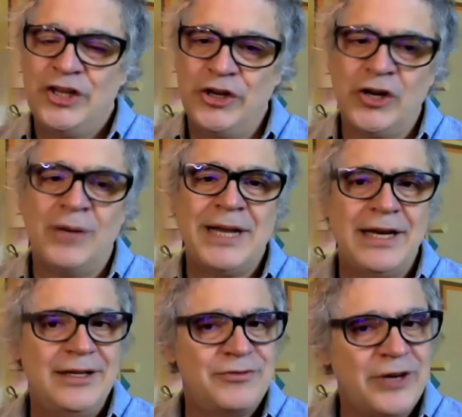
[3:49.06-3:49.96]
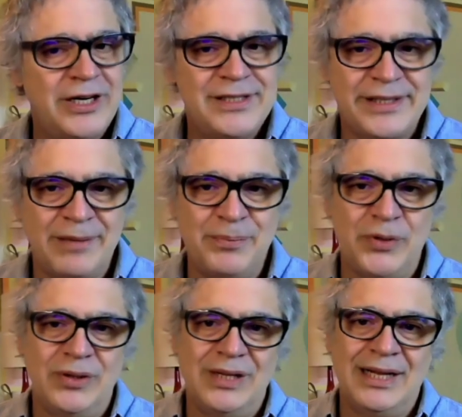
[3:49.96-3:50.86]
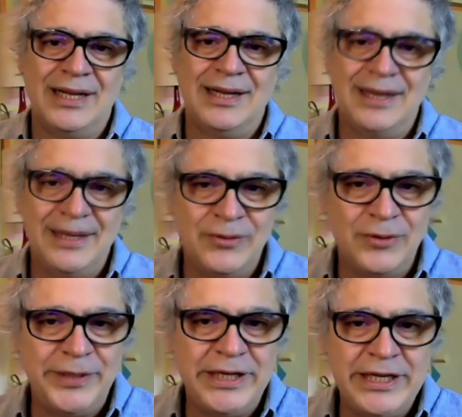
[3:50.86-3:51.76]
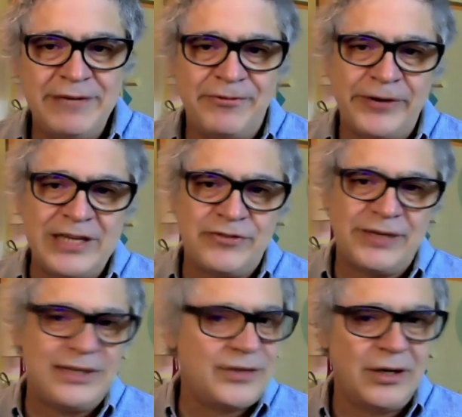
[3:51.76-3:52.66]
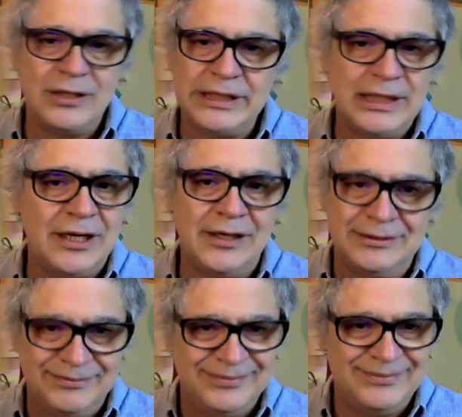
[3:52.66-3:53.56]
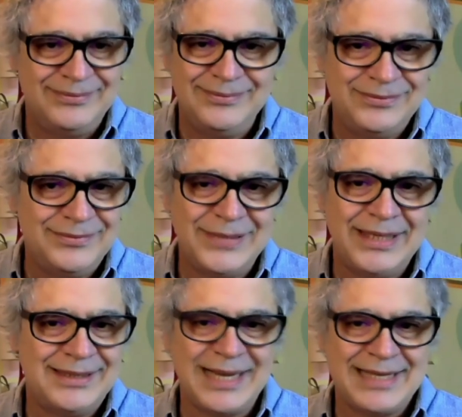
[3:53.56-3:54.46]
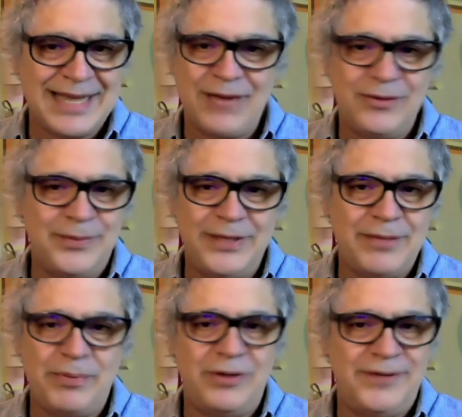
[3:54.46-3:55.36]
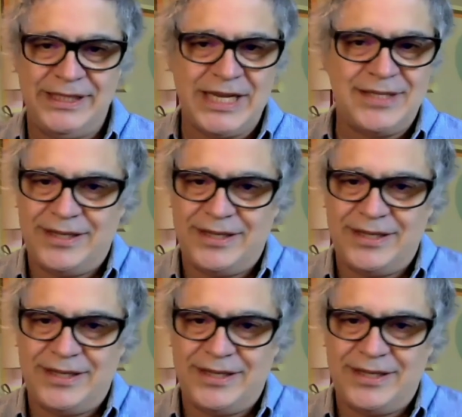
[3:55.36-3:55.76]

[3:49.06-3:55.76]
You know, man, it's very simple. It would be eating French fries all day long. That would be the perfect Yes